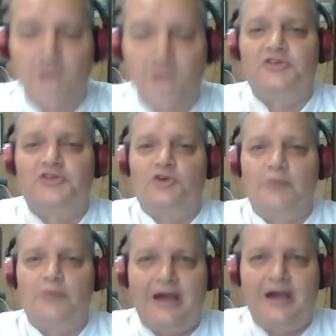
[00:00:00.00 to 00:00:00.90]
is so
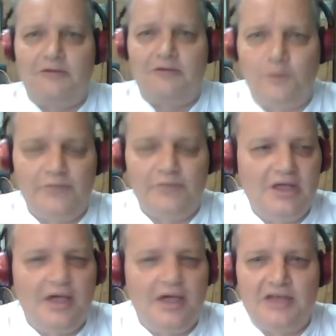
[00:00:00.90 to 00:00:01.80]
powerful.
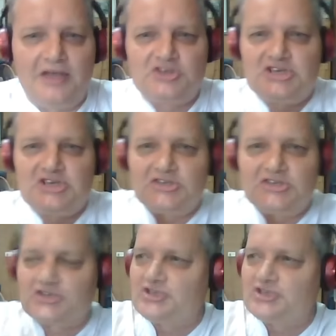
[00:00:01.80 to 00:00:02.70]
And
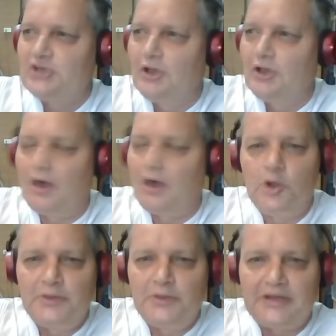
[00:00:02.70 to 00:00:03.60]
Jesus
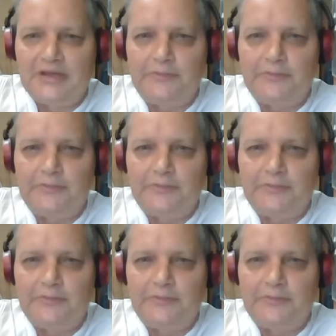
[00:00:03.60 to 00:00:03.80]
opened up a